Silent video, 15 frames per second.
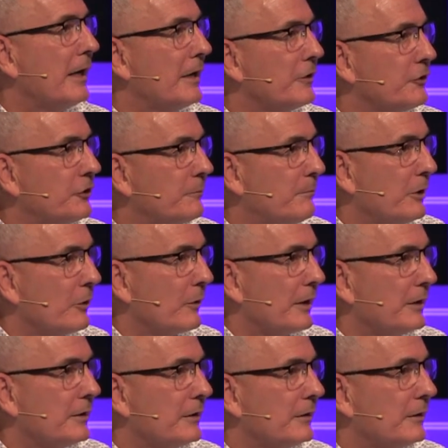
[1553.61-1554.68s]
His
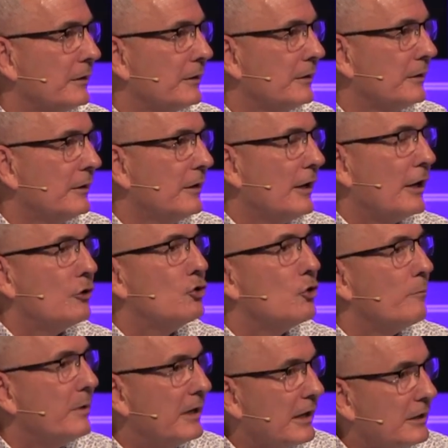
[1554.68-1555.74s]
Spirit as
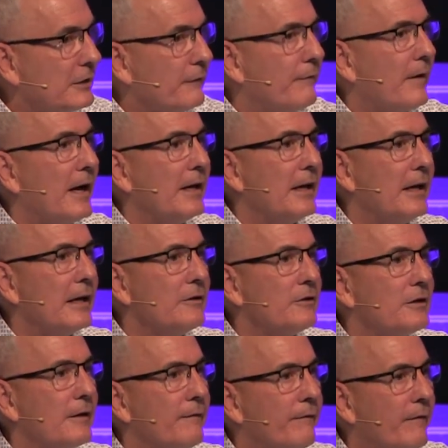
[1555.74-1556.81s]
you begin to fight
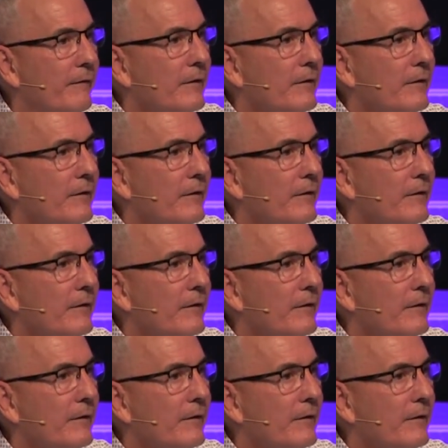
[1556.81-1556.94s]
against it.